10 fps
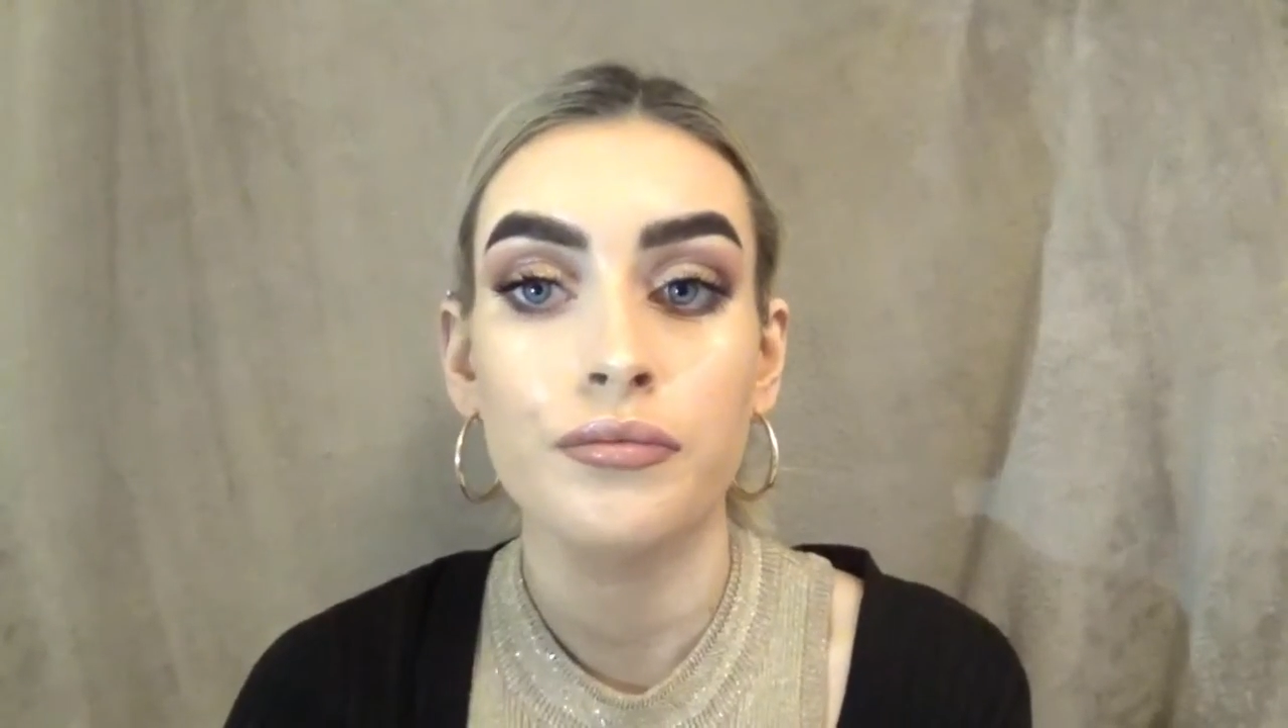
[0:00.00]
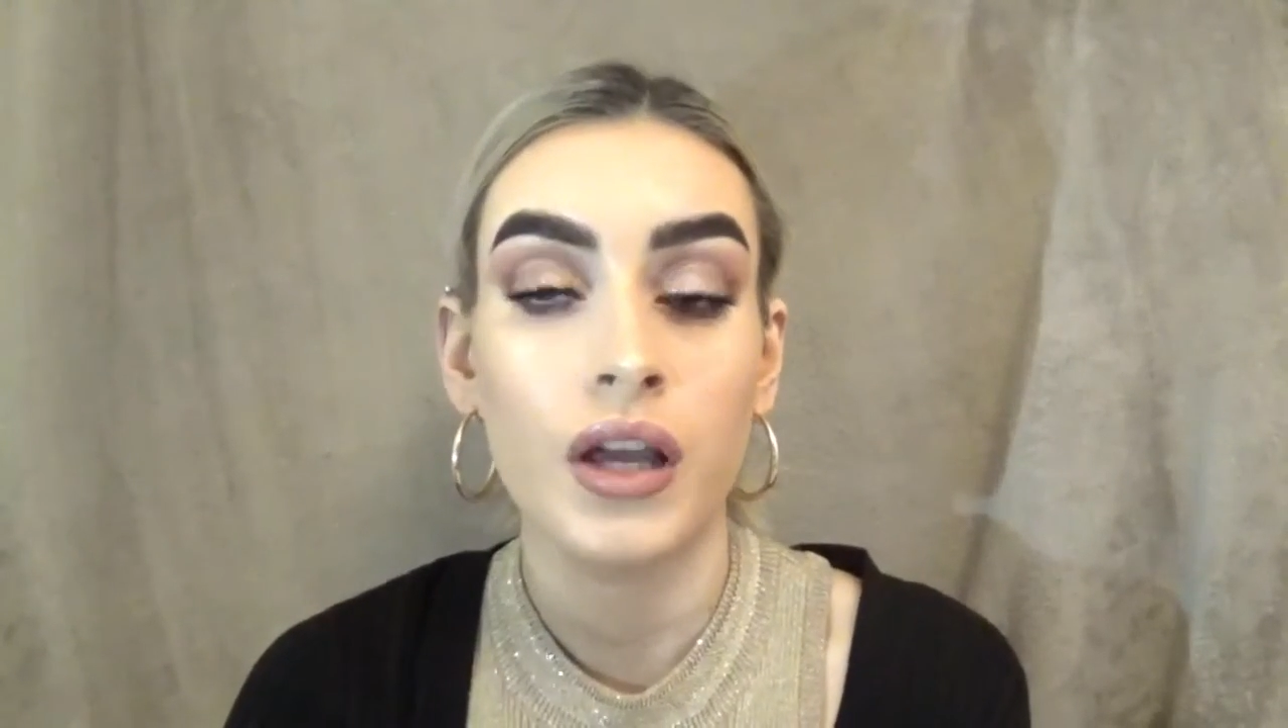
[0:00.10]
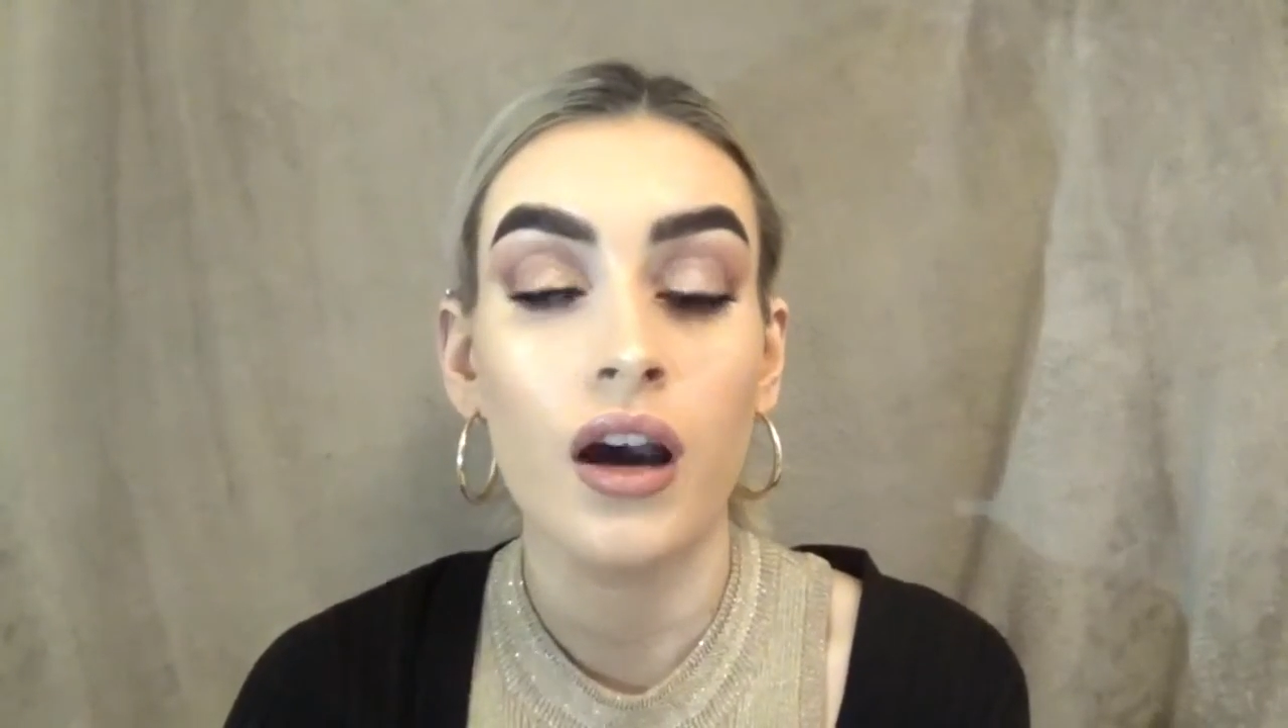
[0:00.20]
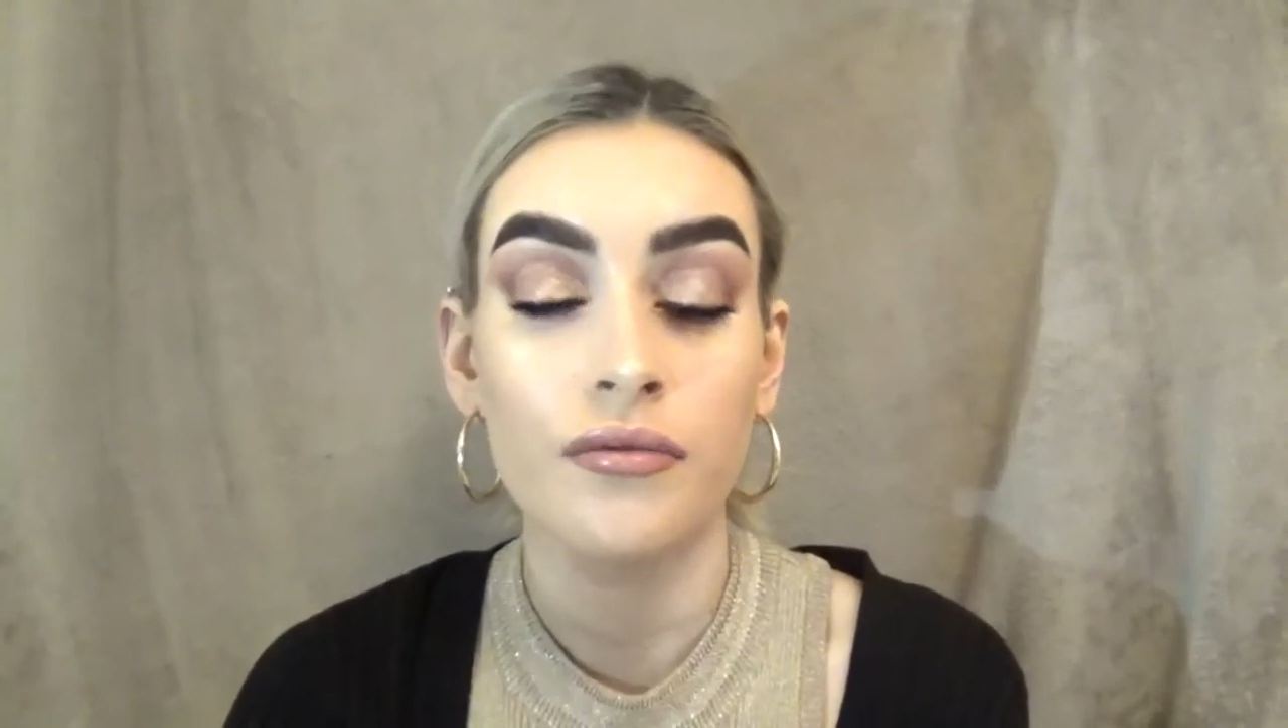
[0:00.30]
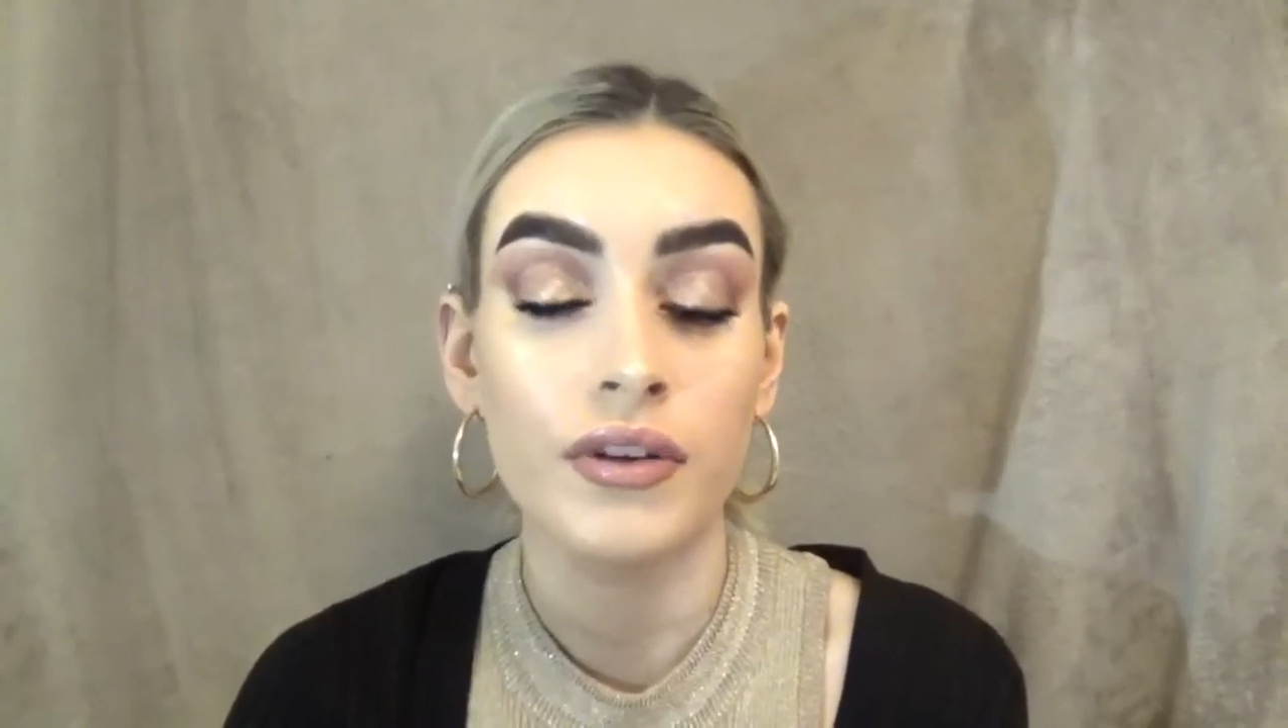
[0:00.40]

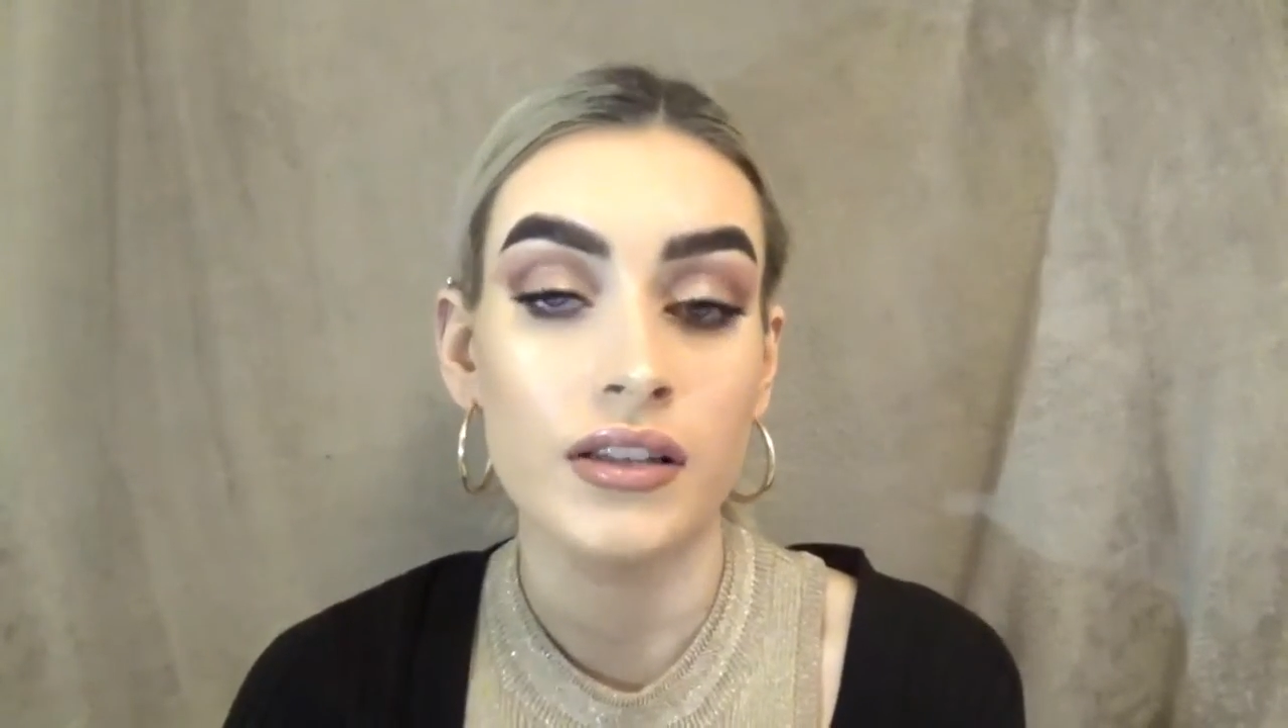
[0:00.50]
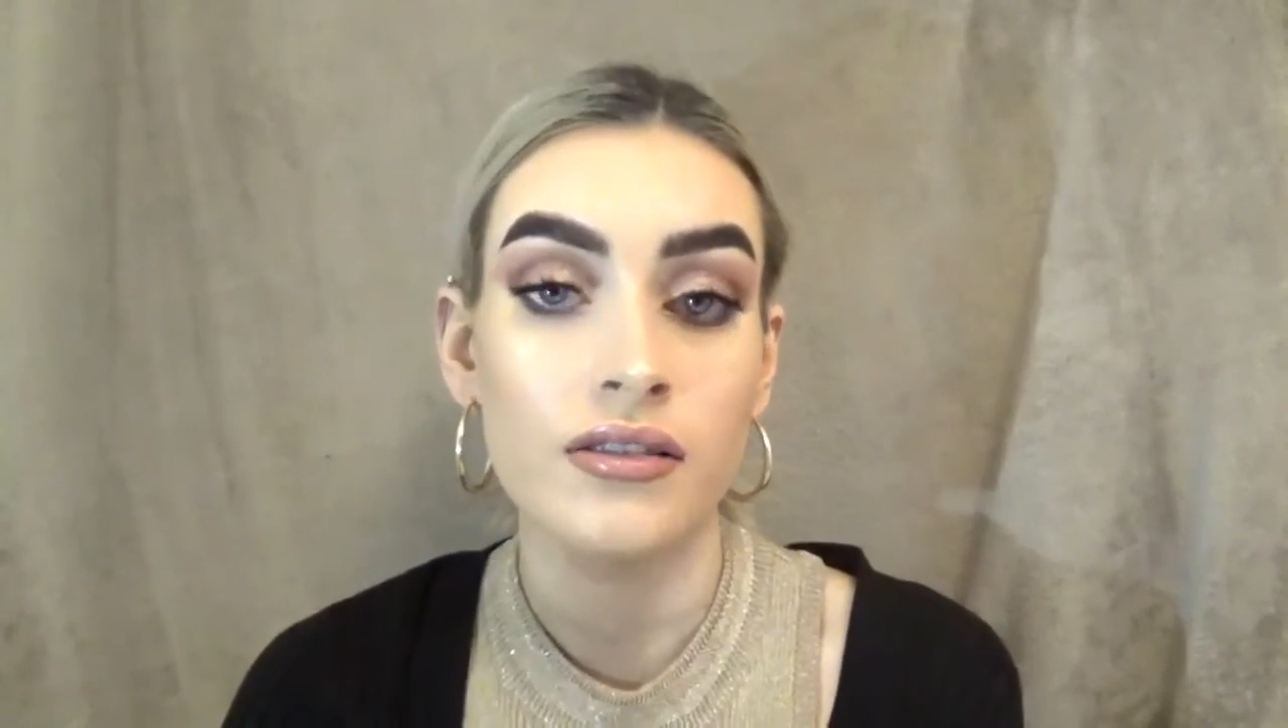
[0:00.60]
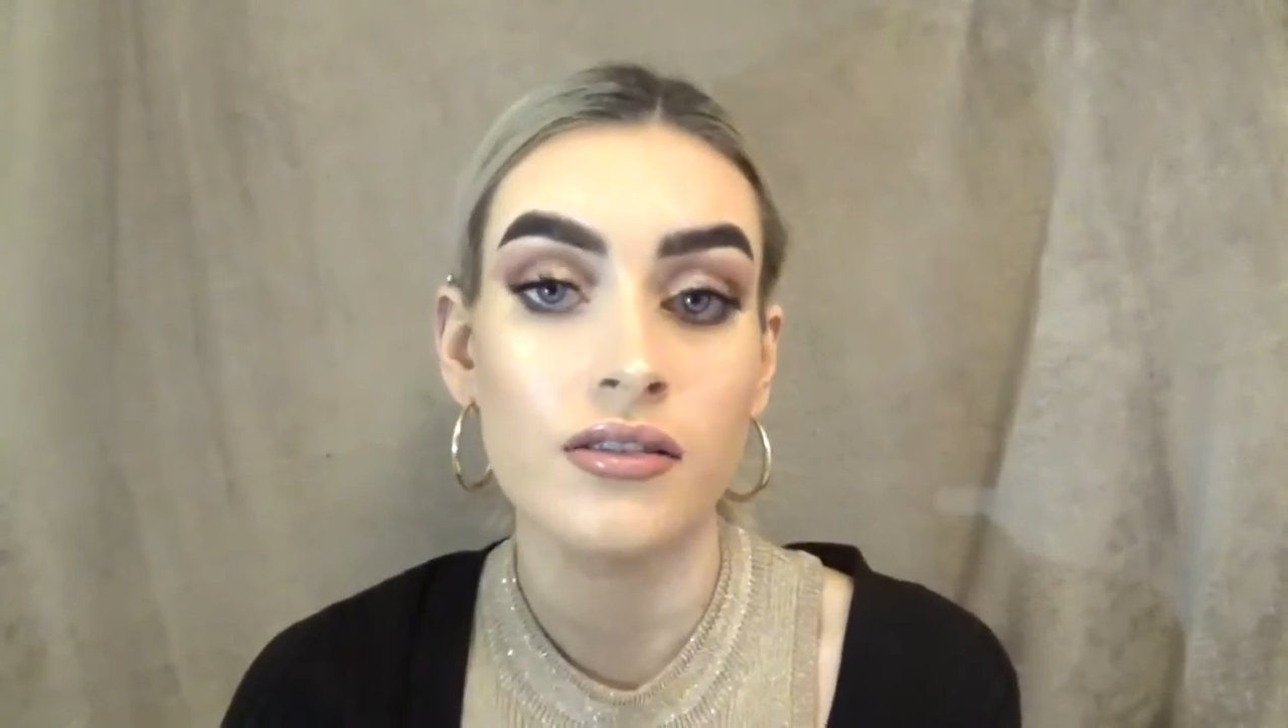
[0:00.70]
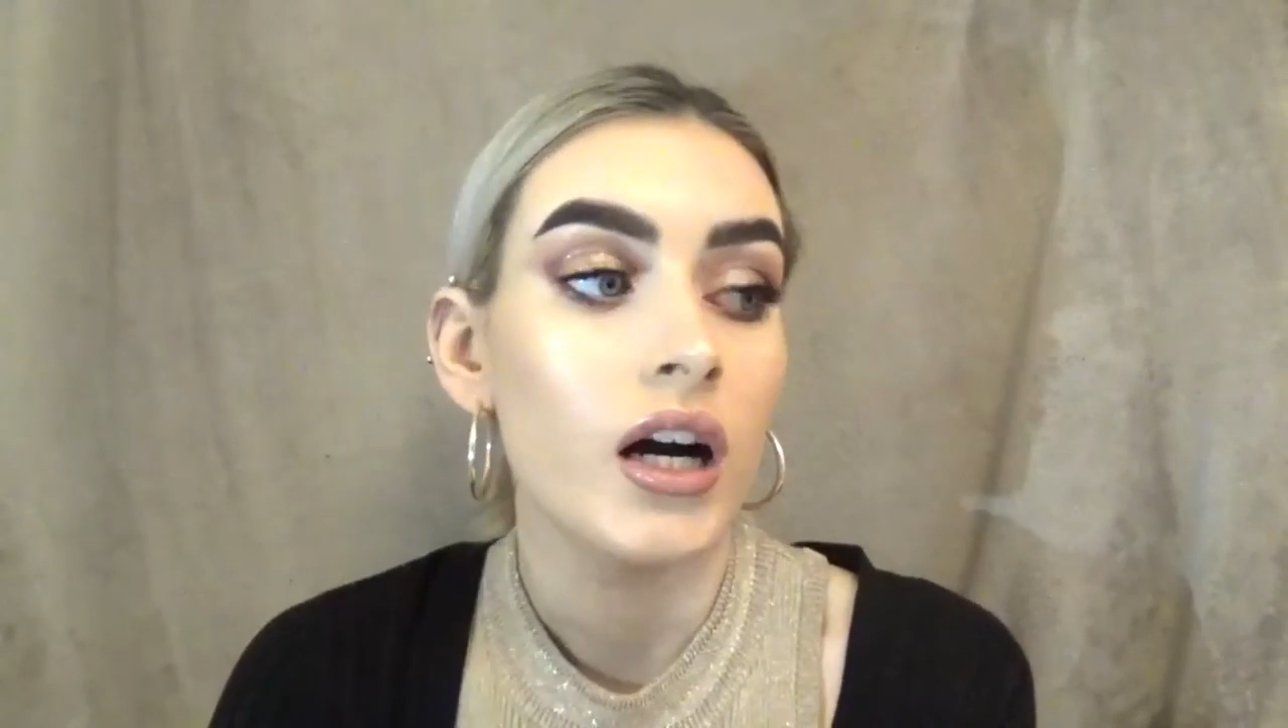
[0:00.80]
confidence.